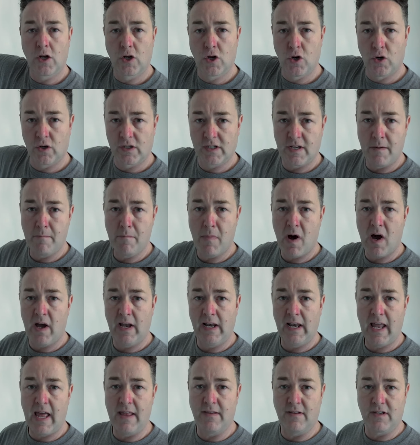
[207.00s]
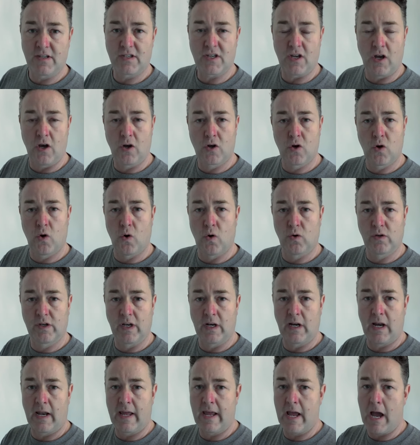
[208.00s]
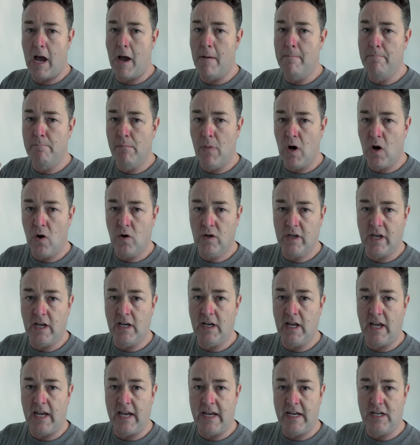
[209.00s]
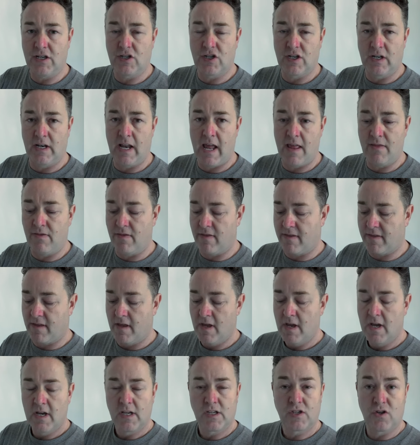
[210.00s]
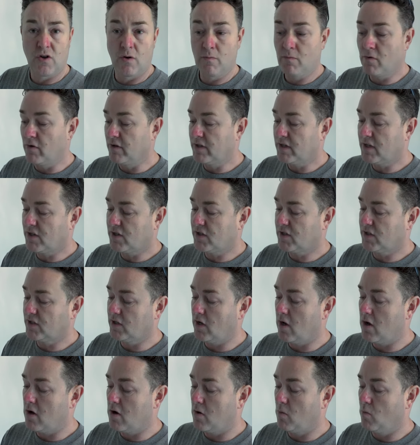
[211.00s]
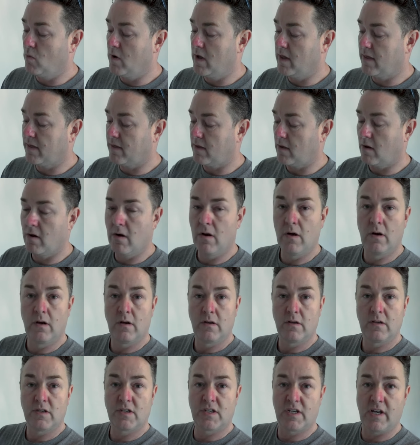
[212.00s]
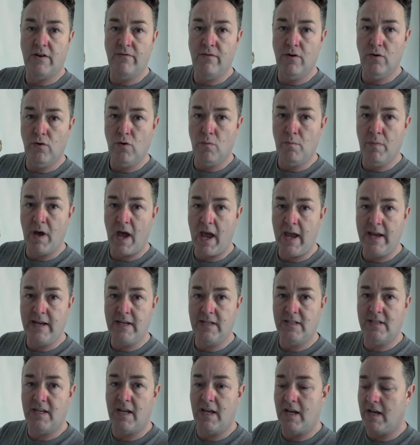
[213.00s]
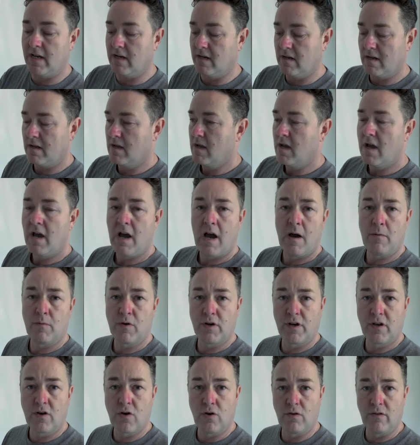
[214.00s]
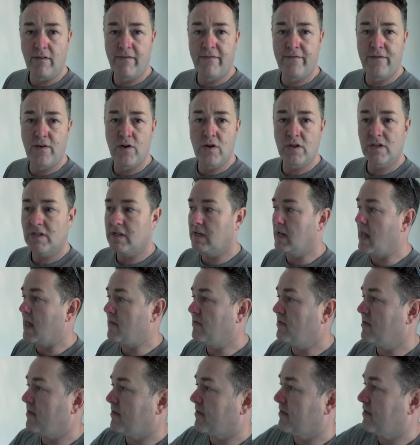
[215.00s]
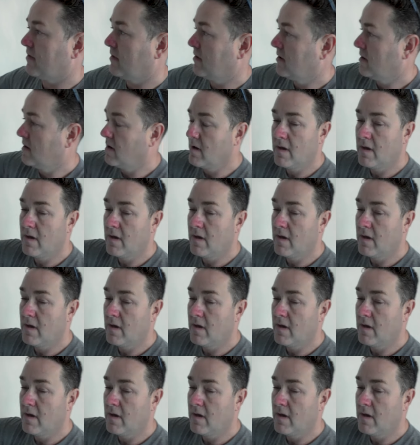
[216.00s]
cutting my lengths accordingly and marking each length. So I'm going to start with serial number 18. I'm going to cut the first length,